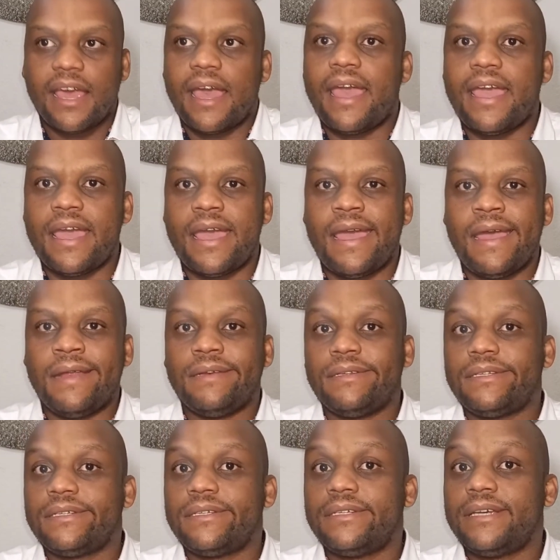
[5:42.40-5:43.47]
and
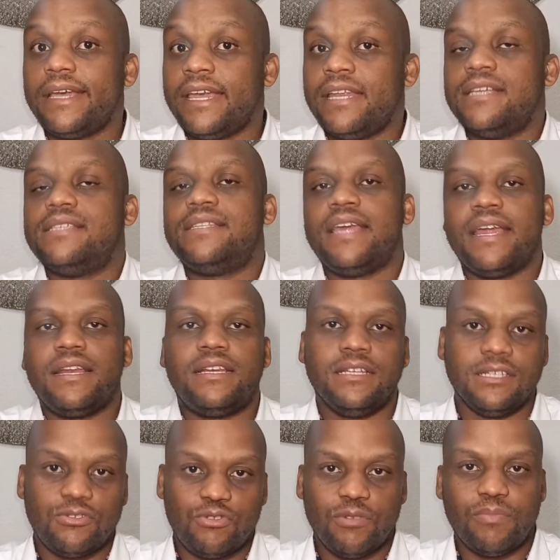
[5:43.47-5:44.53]
it is then
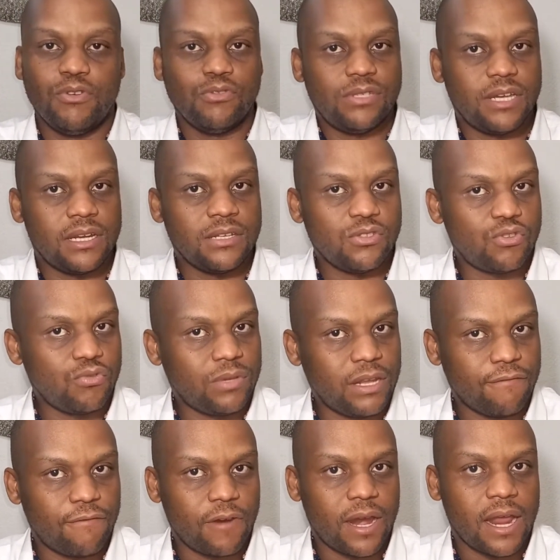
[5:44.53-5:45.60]
distributed into
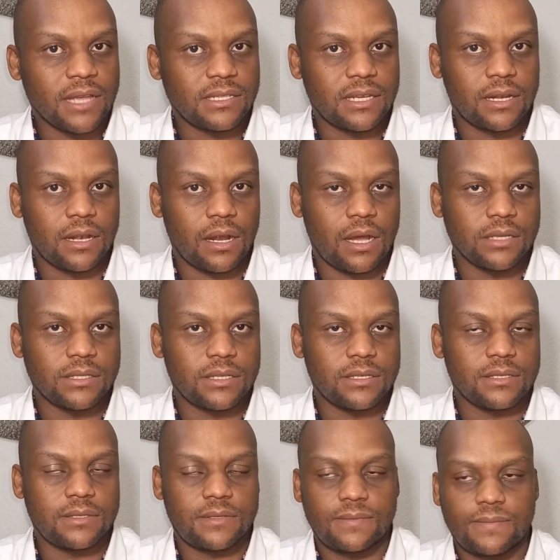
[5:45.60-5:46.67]
different asset classes.
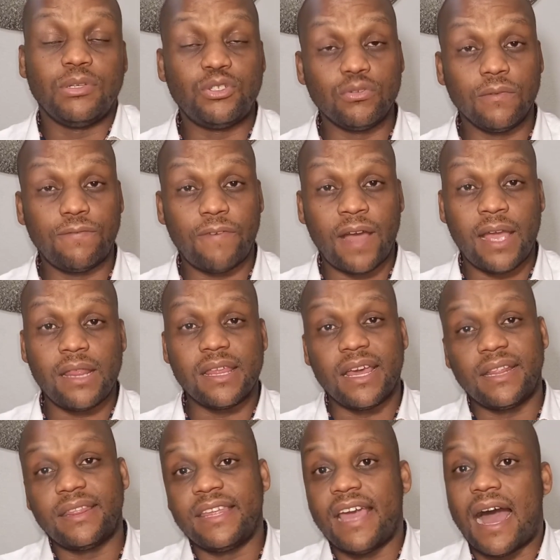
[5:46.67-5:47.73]
But you'll find
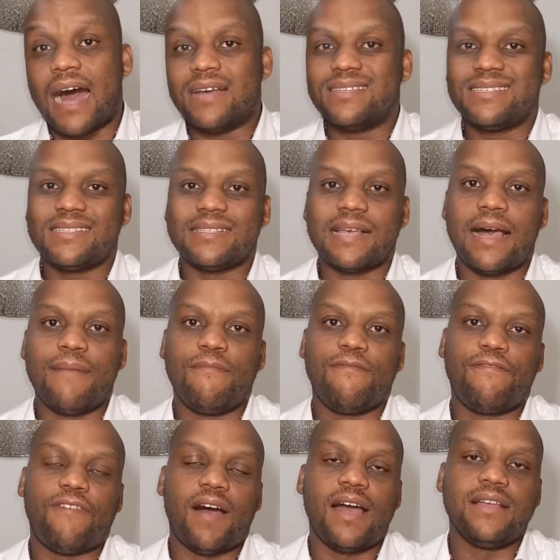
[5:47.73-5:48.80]
that there are some
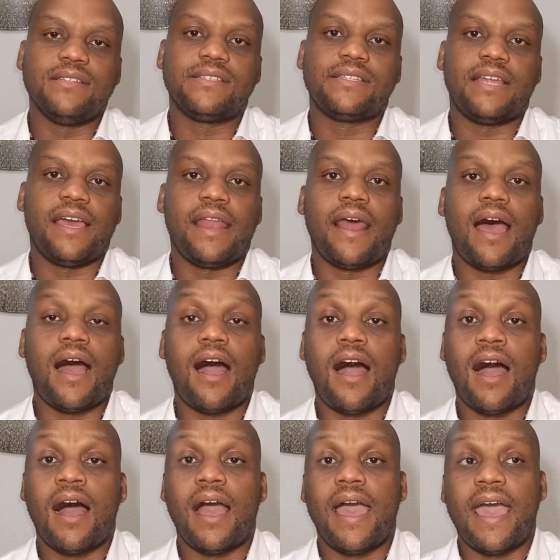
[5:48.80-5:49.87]
funds that
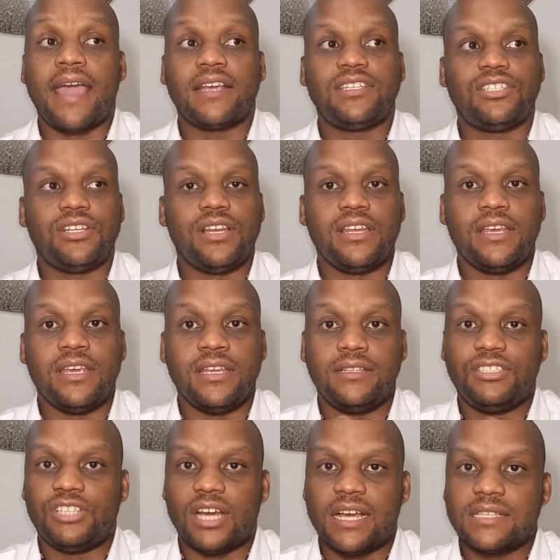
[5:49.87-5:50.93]
are actually
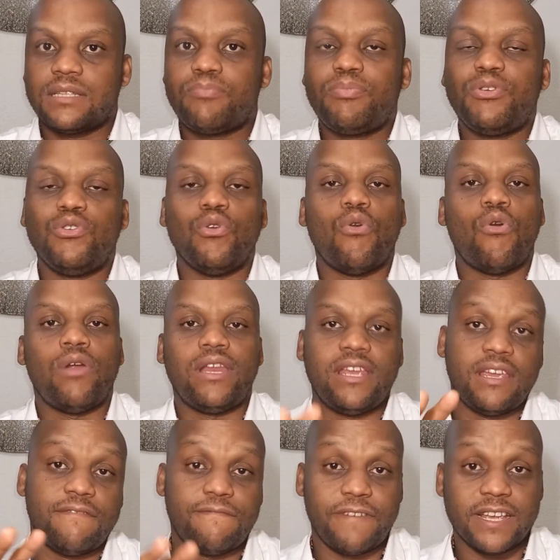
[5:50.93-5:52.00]
just purely
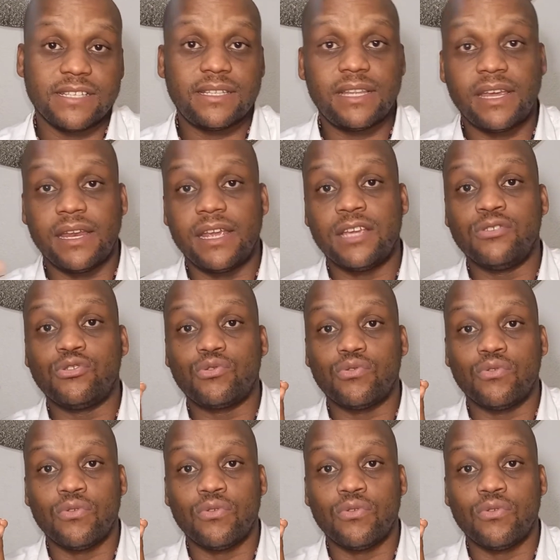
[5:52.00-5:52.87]
invested into